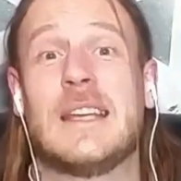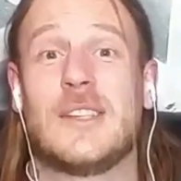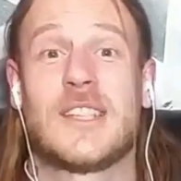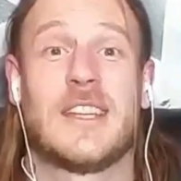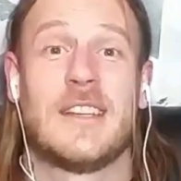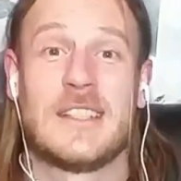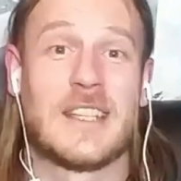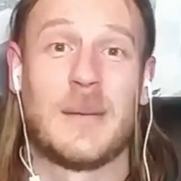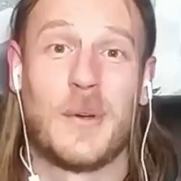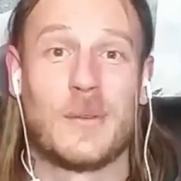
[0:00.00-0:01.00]
I'll sit in an
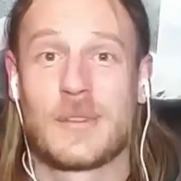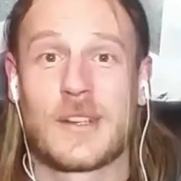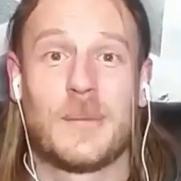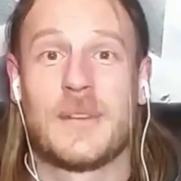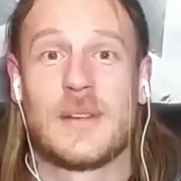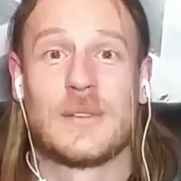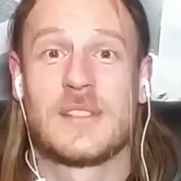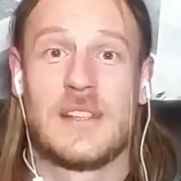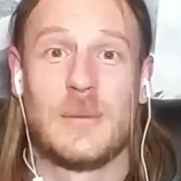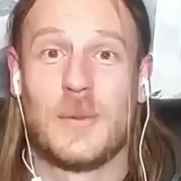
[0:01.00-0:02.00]
exam hall for a couple of
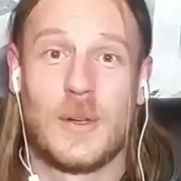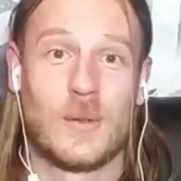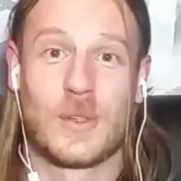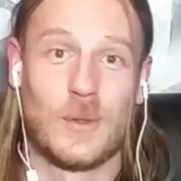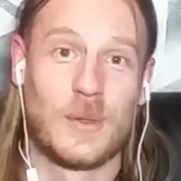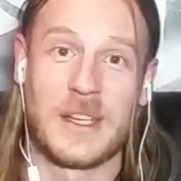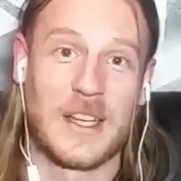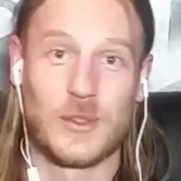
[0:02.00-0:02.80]
hours, and then we'll all go get